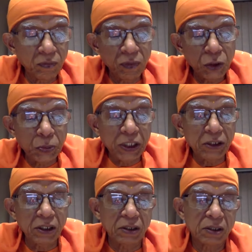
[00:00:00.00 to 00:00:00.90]

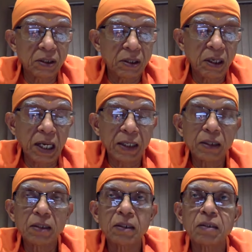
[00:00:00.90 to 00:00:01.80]
species
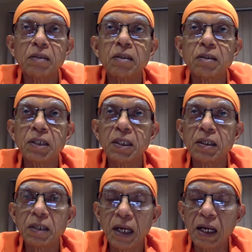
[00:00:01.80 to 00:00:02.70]
like
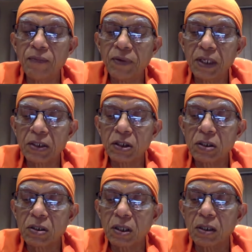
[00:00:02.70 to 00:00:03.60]
deer, elephant,
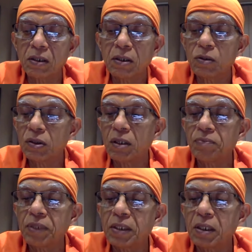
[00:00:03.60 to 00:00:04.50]
etc., to their
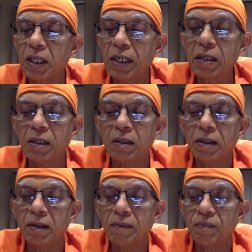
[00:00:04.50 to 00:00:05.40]
fatal end.
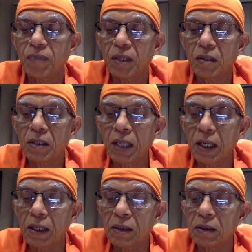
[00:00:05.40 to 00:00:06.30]

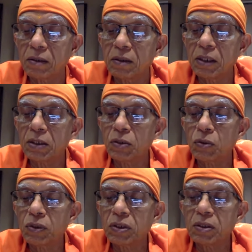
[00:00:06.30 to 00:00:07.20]
There is no
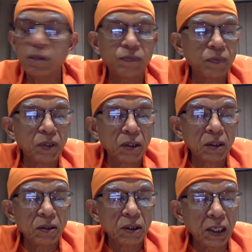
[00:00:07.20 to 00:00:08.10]
question of
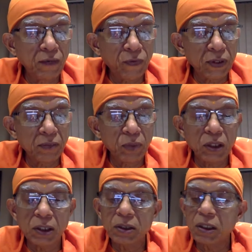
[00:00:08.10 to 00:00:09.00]
sin for them
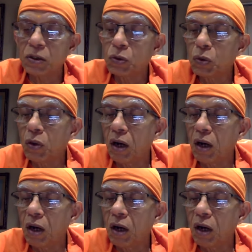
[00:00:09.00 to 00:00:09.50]
because there is no